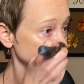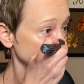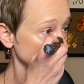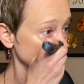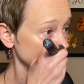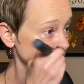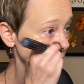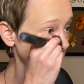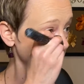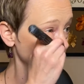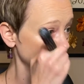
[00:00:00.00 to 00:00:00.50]

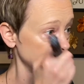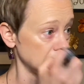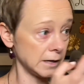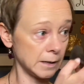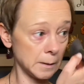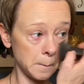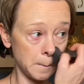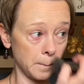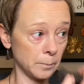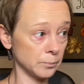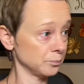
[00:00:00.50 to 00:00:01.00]
All right,
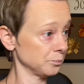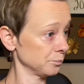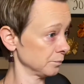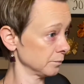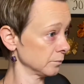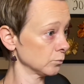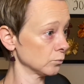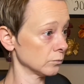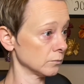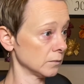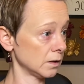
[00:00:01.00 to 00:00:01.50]

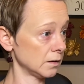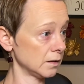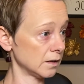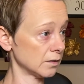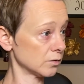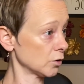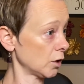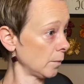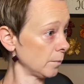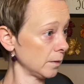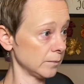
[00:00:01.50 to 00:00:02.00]
and that's
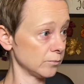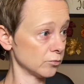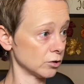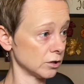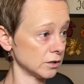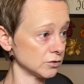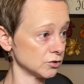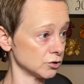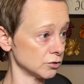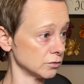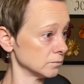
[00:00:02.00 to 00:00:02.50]
got my
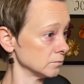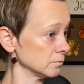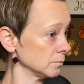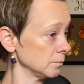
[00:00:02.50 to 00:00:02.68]
bronzer.